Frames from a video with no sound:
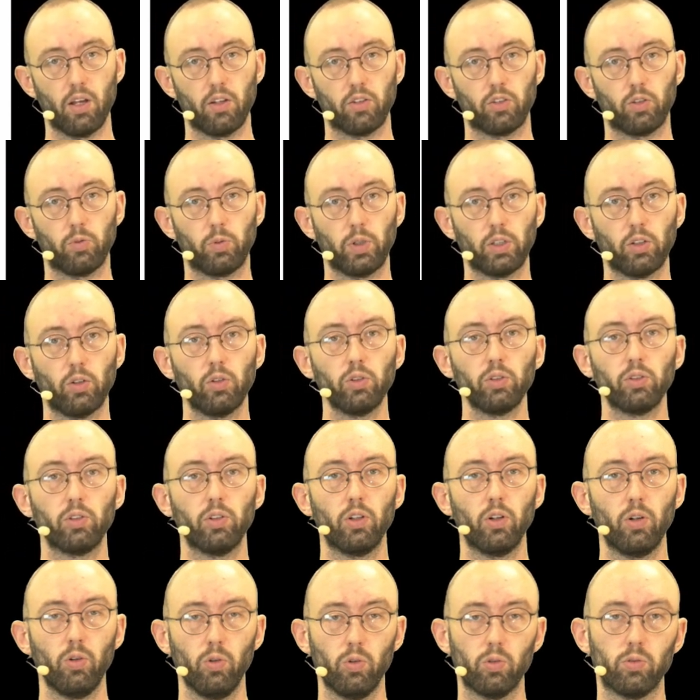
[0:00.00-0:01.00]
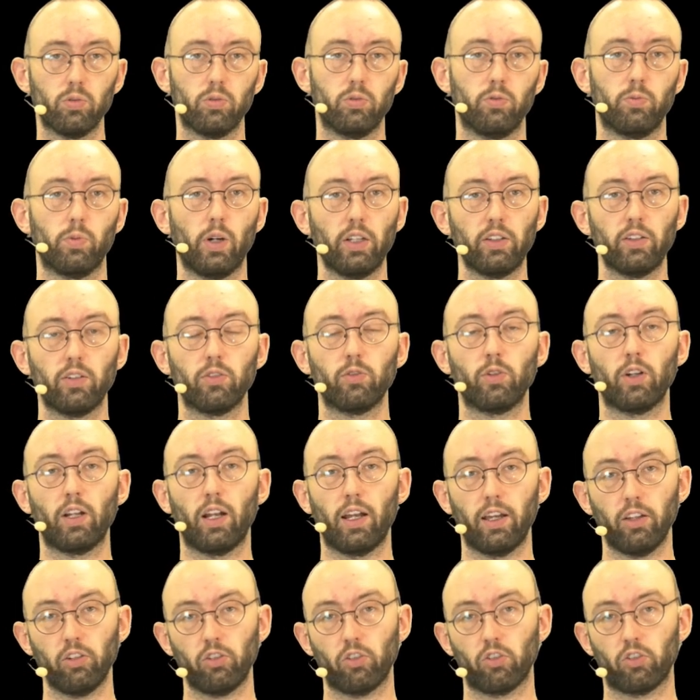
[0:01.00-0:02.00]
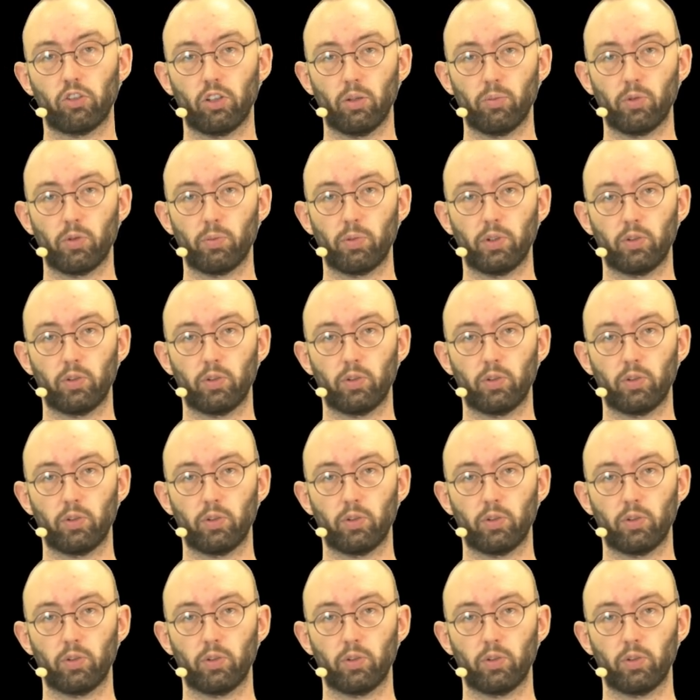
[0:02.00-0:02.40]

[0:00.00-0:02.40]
So we don't know what the relationships